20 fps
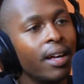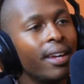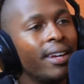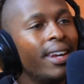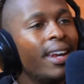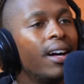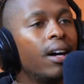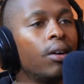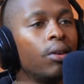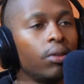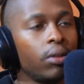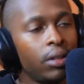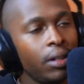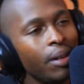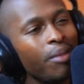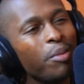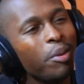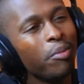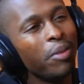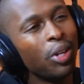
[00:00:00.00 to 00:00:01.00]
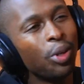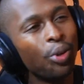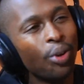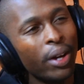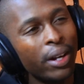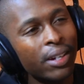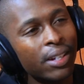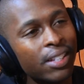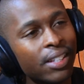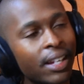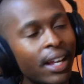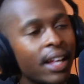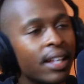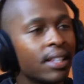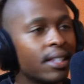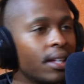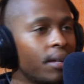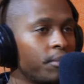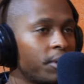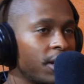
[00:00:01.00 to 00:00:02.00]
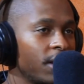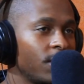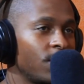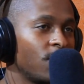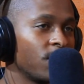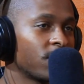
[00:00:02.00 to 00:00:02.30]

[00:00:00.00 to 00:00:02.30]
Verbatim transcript: Now, let me make you understand something,